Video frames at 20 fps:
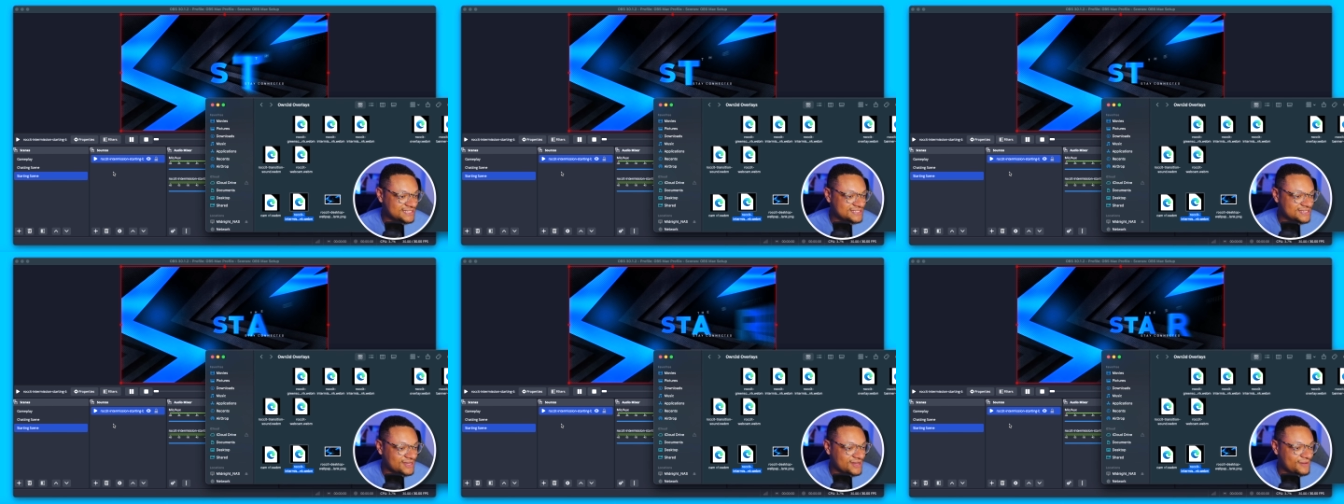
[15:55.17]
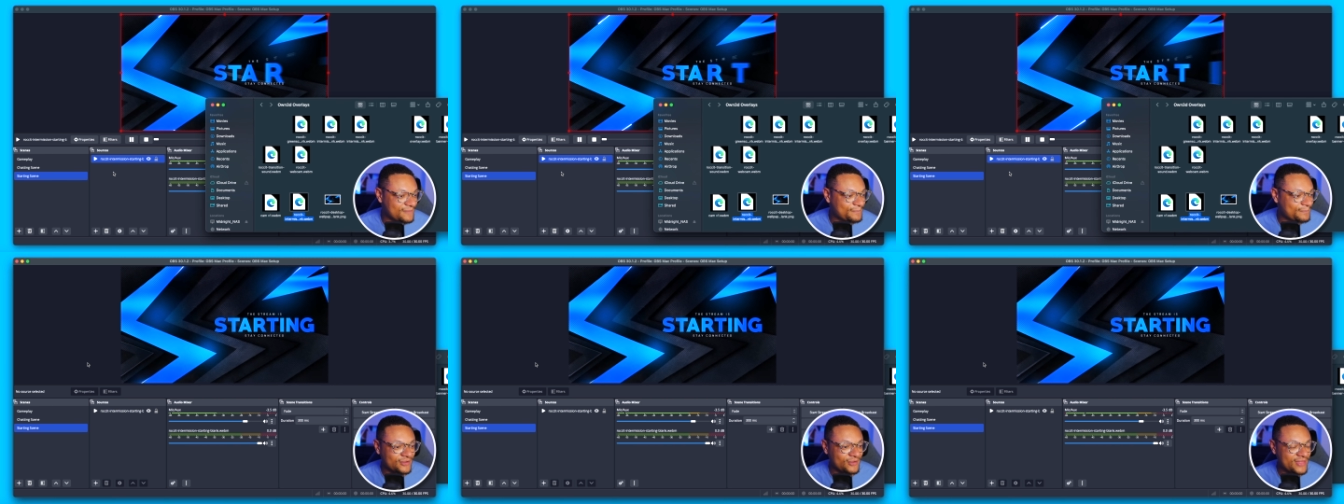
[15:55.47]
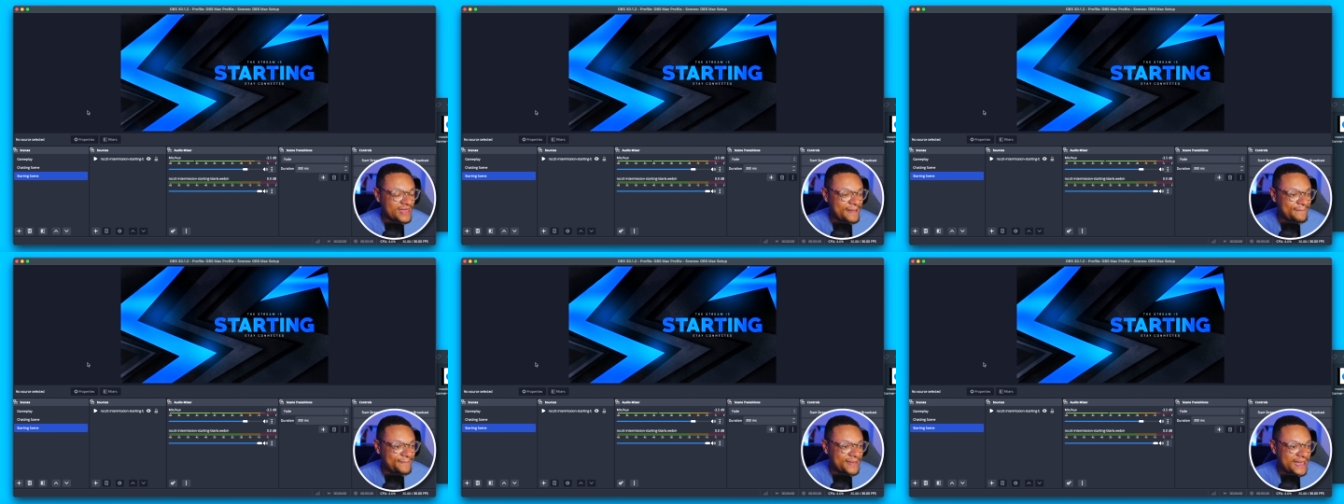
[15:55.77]
So throw
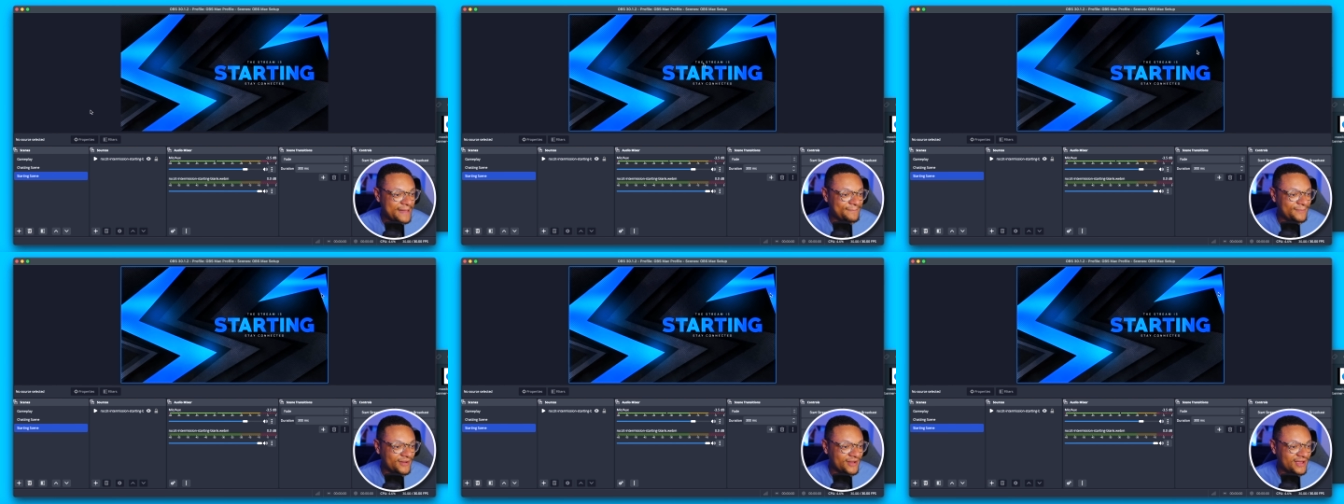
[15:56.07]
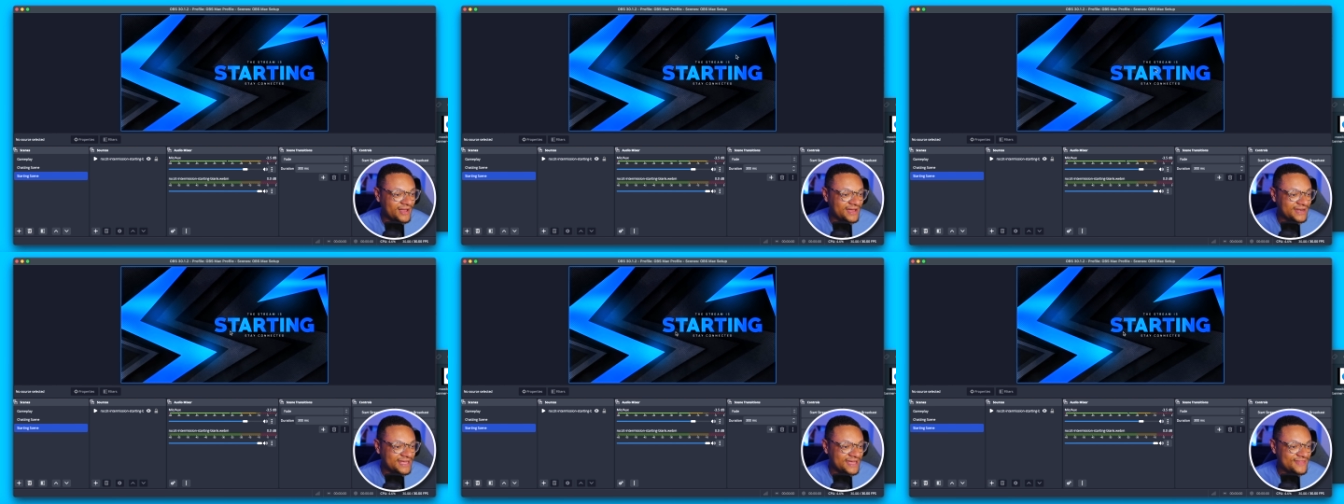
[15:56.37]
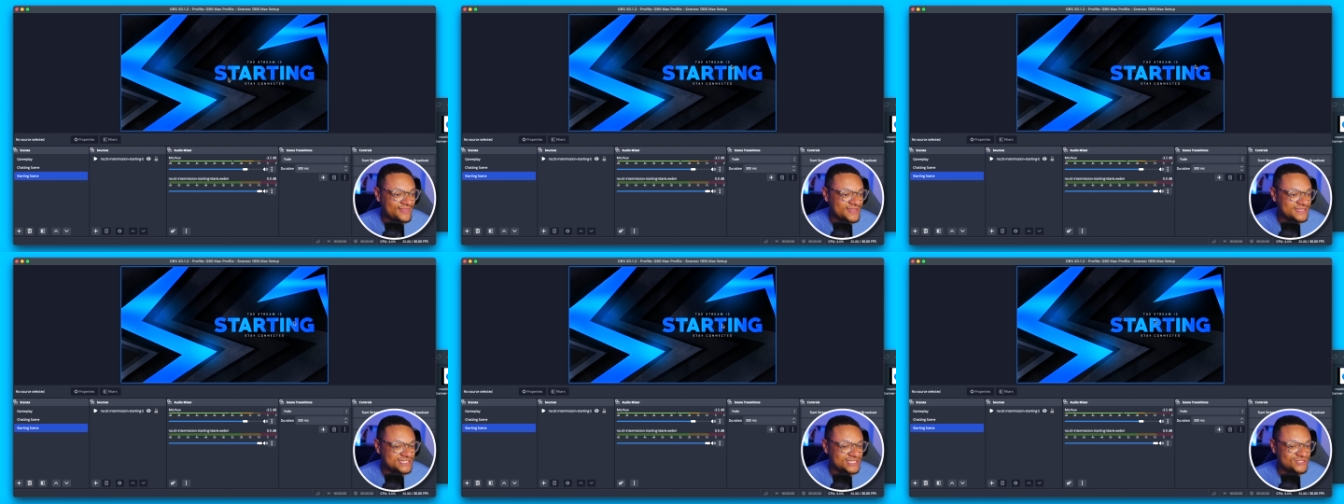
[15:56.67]
that bad boy on
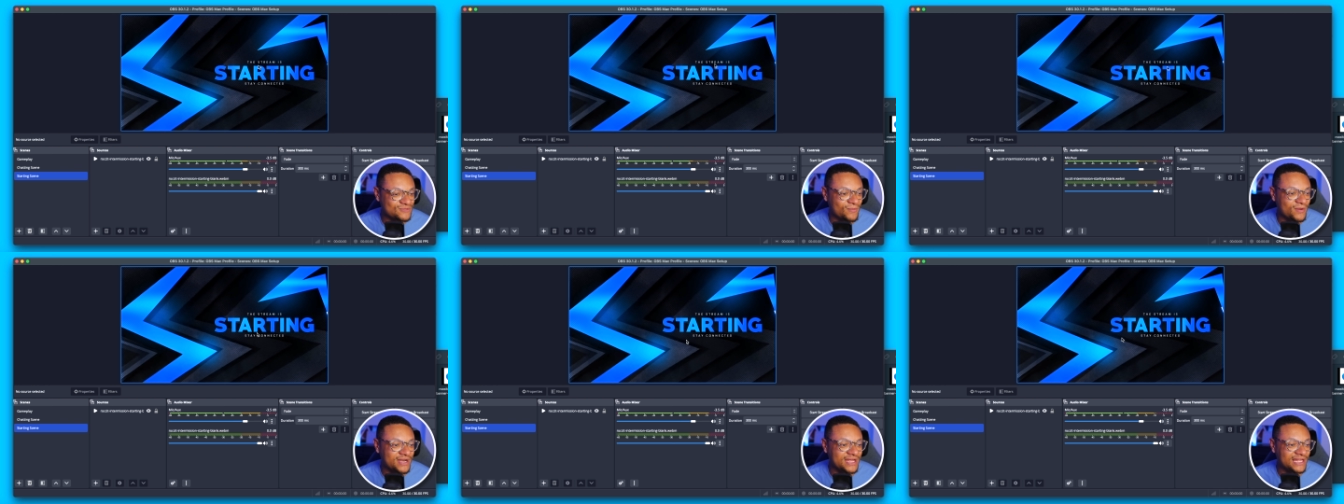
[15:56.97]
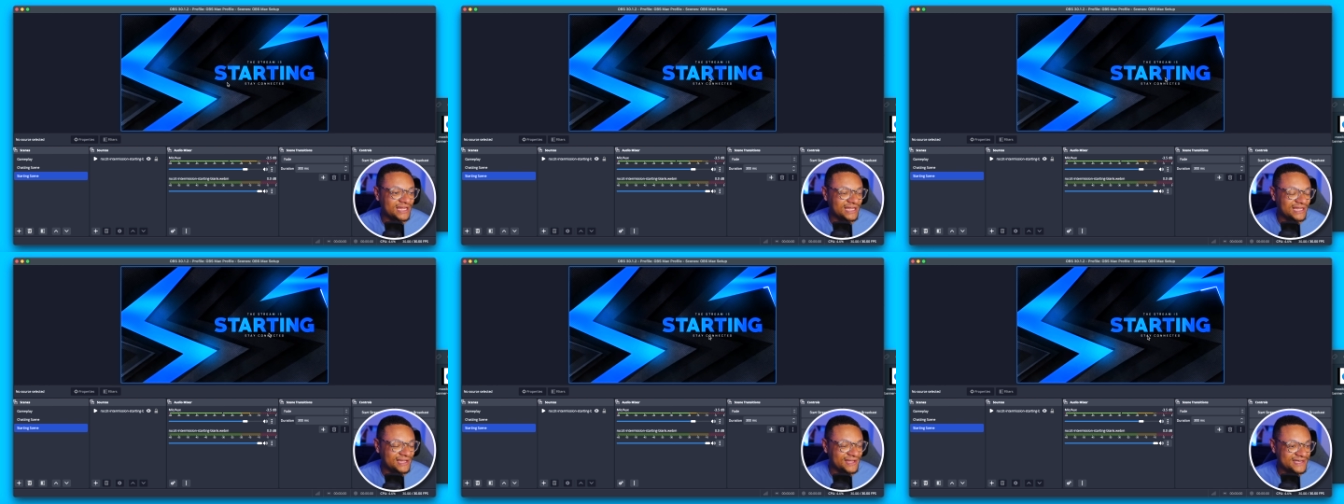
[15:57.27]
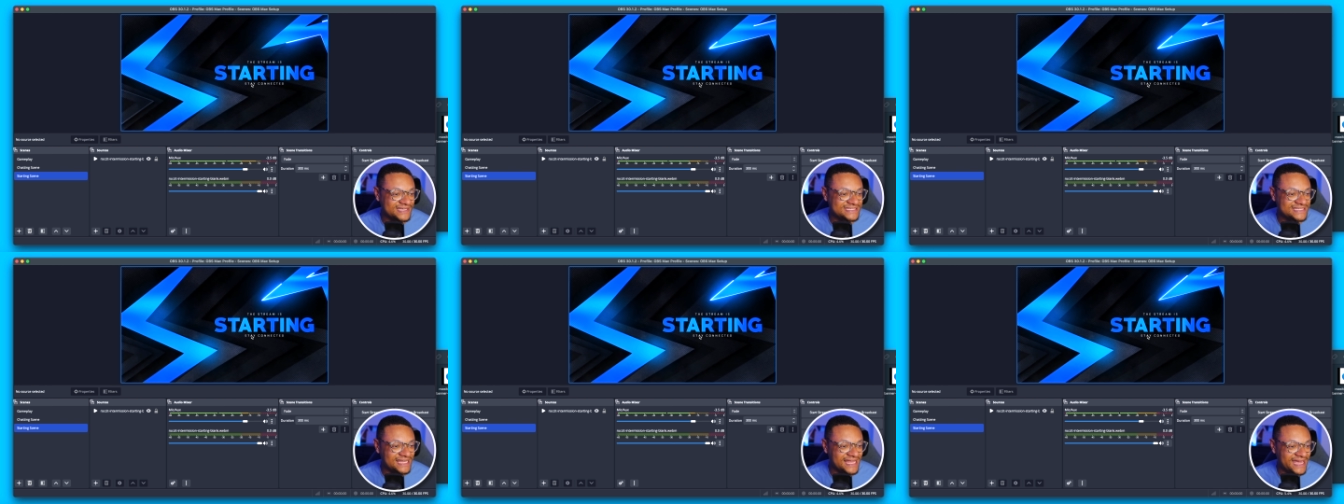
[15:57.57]
in. This is what it
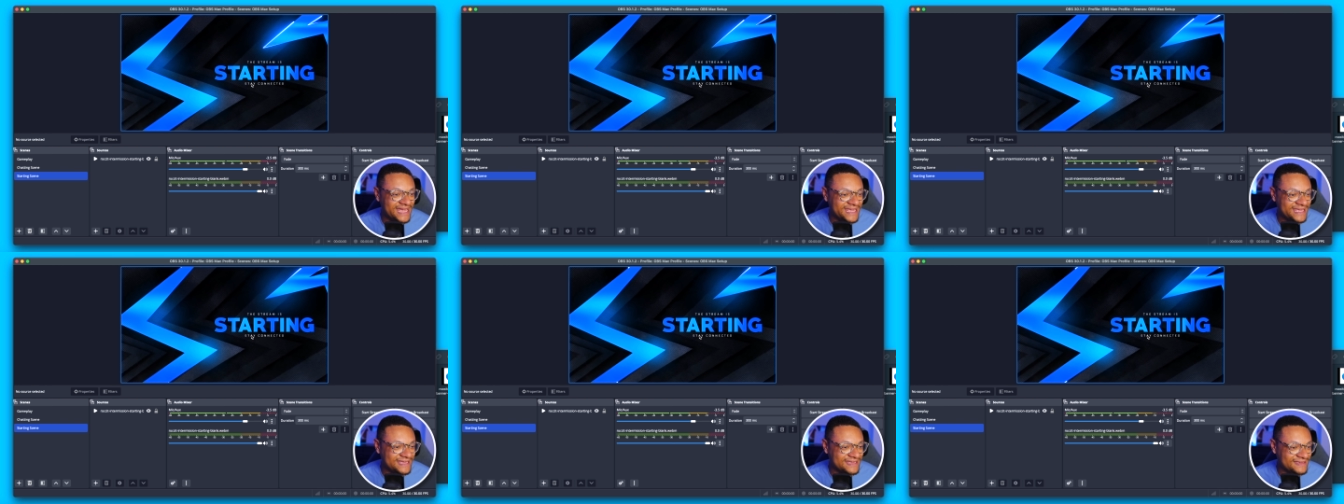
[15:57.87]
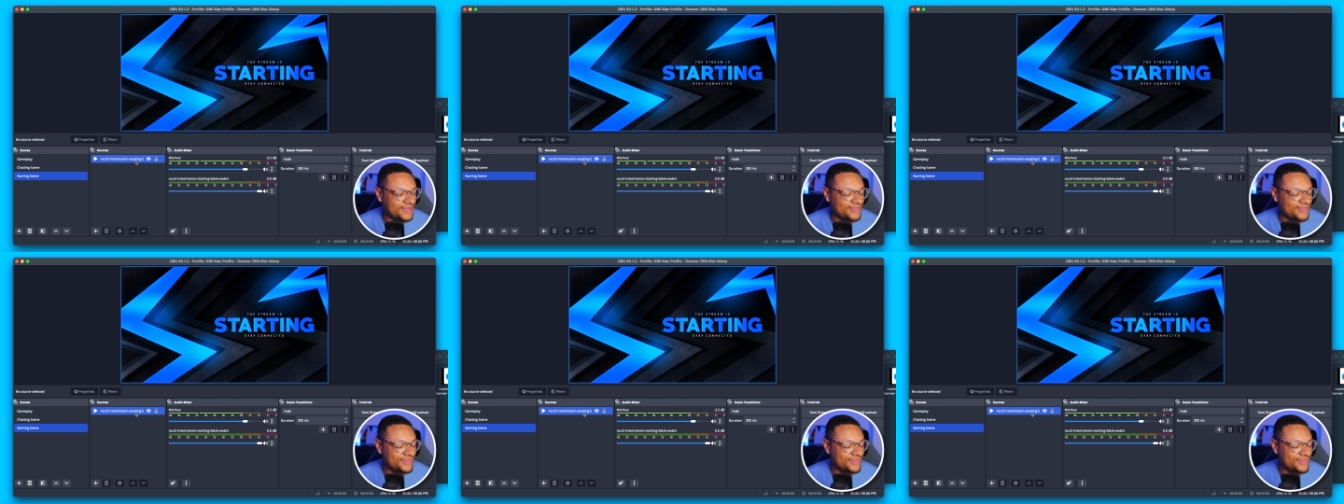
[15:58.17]
looks like.